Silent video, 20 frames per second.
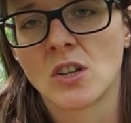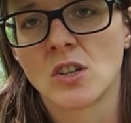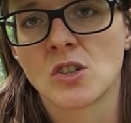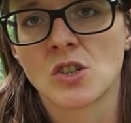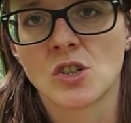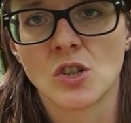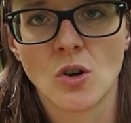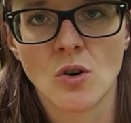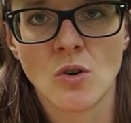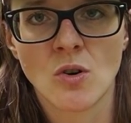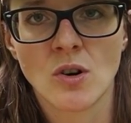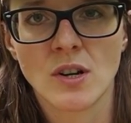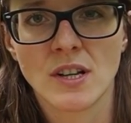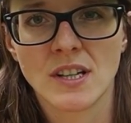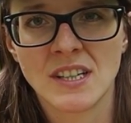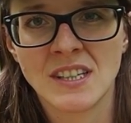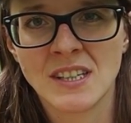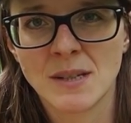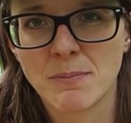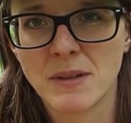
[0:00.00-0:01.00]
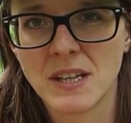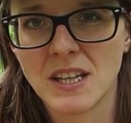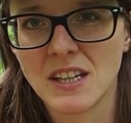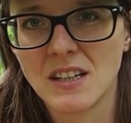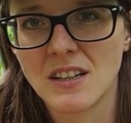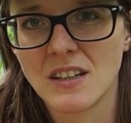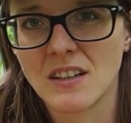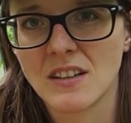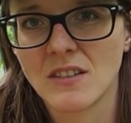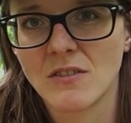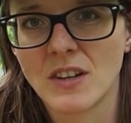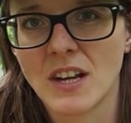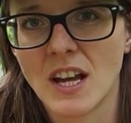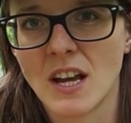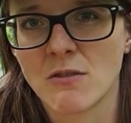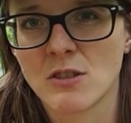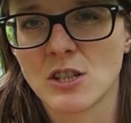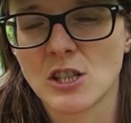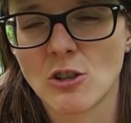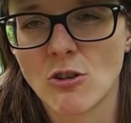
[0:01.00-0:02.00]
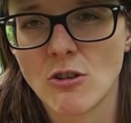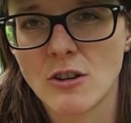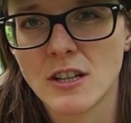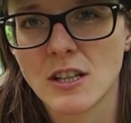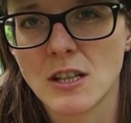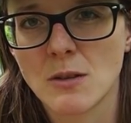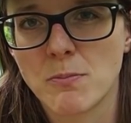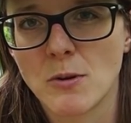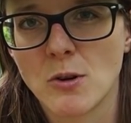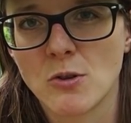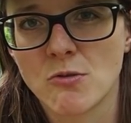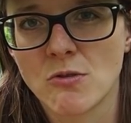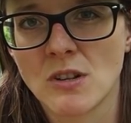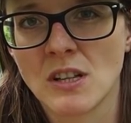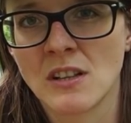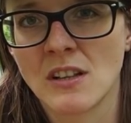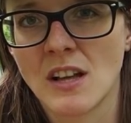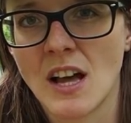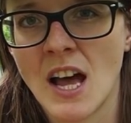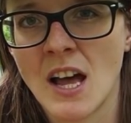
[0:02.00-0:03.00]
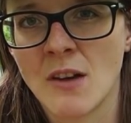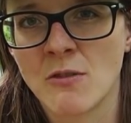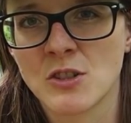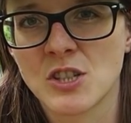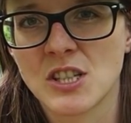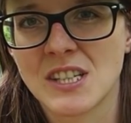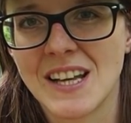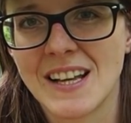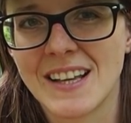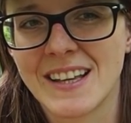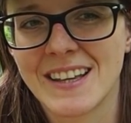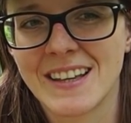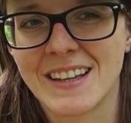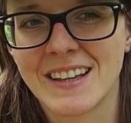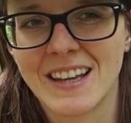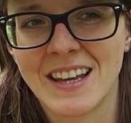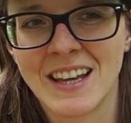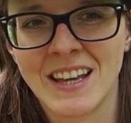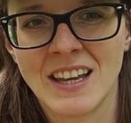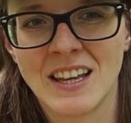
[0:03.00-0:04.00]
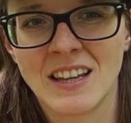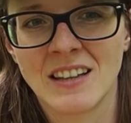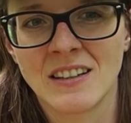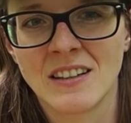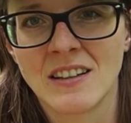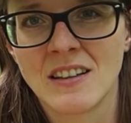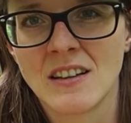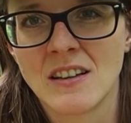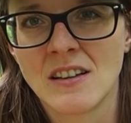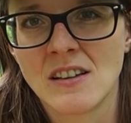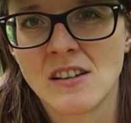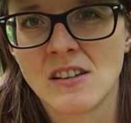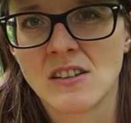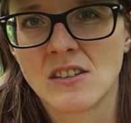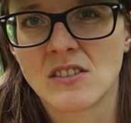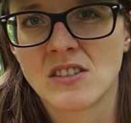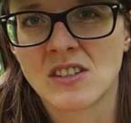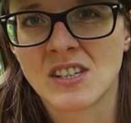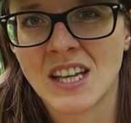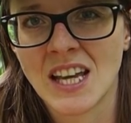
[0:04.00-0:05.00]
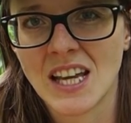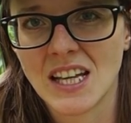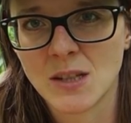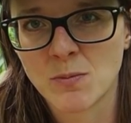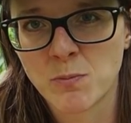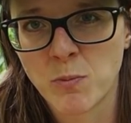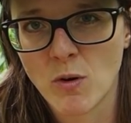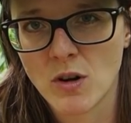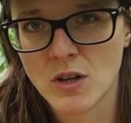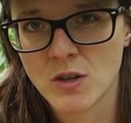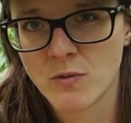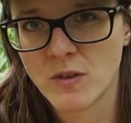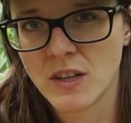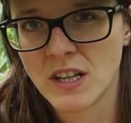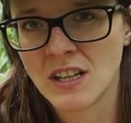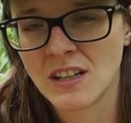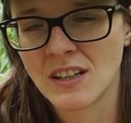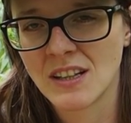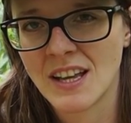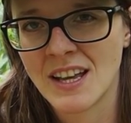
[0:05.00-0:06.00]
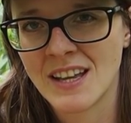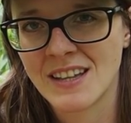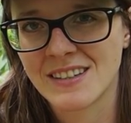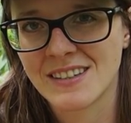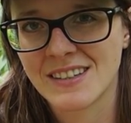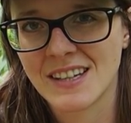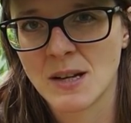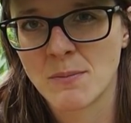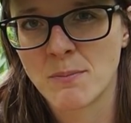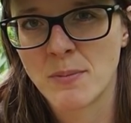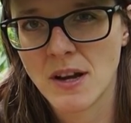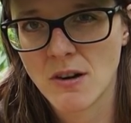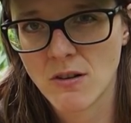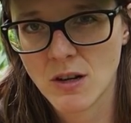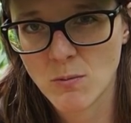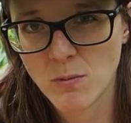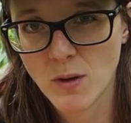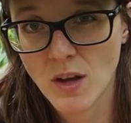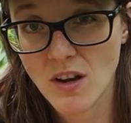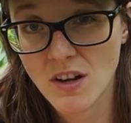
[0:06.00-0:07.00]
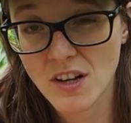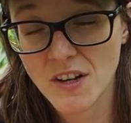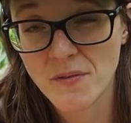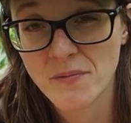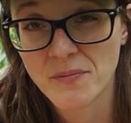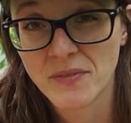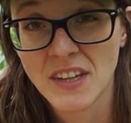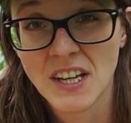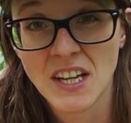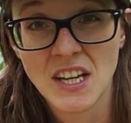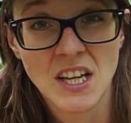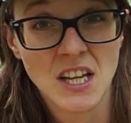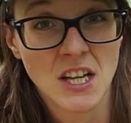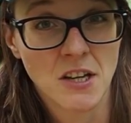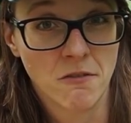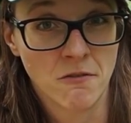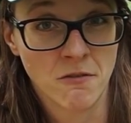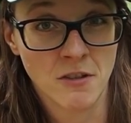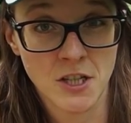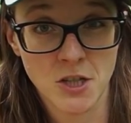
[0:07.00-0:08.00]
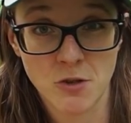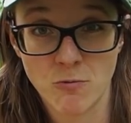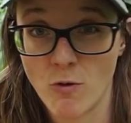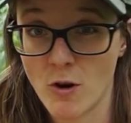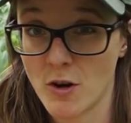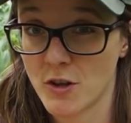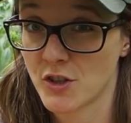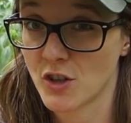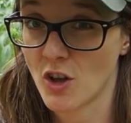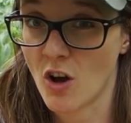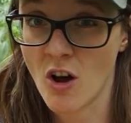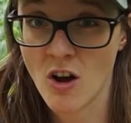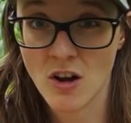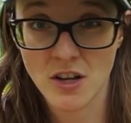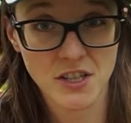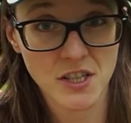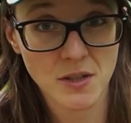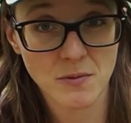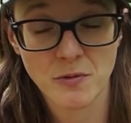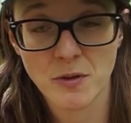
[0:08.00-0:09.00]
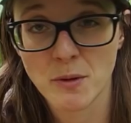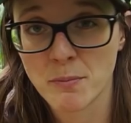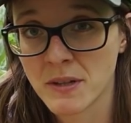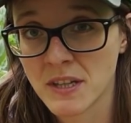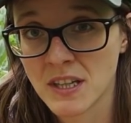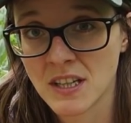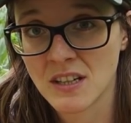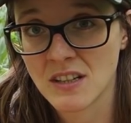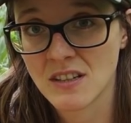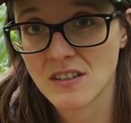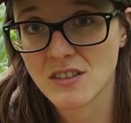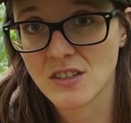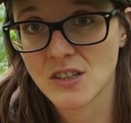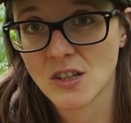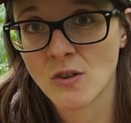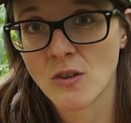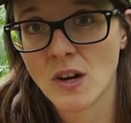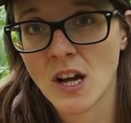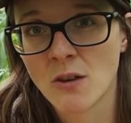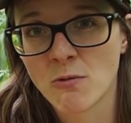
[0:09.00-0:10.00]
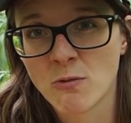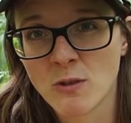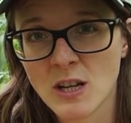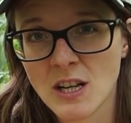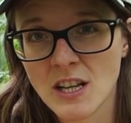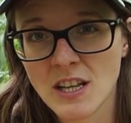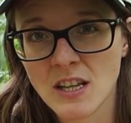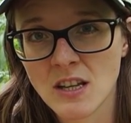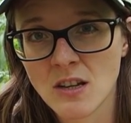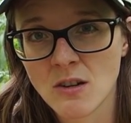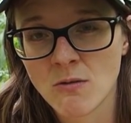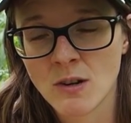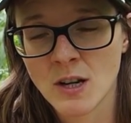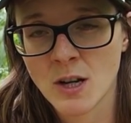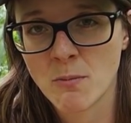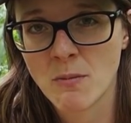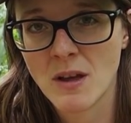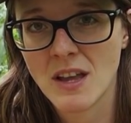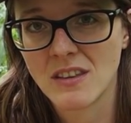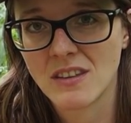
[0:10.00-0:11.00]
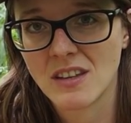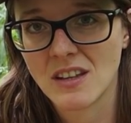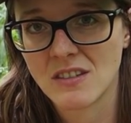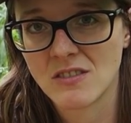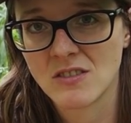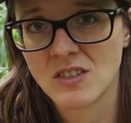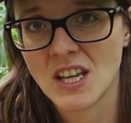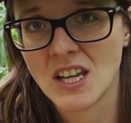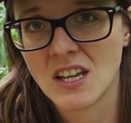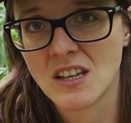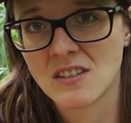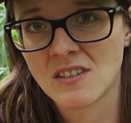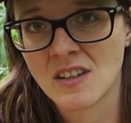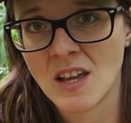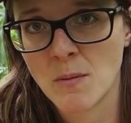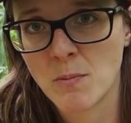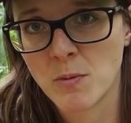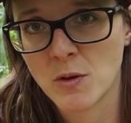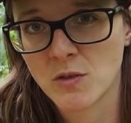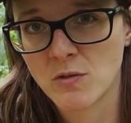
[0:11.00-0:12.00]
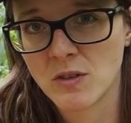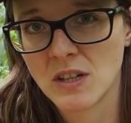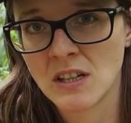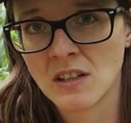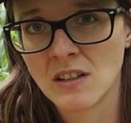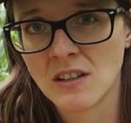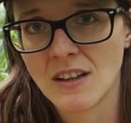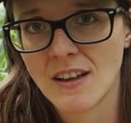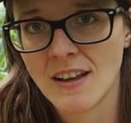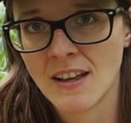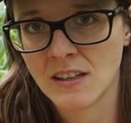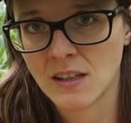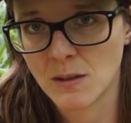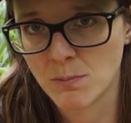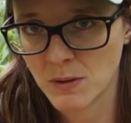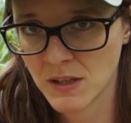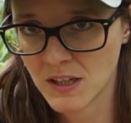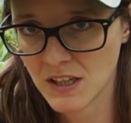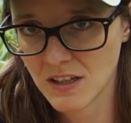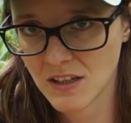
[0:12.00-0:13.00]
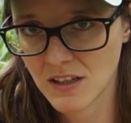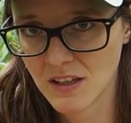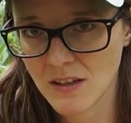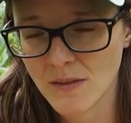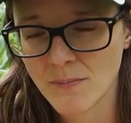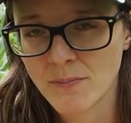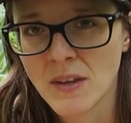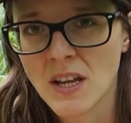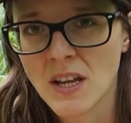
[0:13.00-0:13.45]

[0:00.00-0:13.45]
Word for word: So in the beginning, when I was learning the Bowdrill, I was taking a skateboard wheel as a bearing block, which works awesome for beginners, so I really recommend that you take a skateboard wheel at the beginning,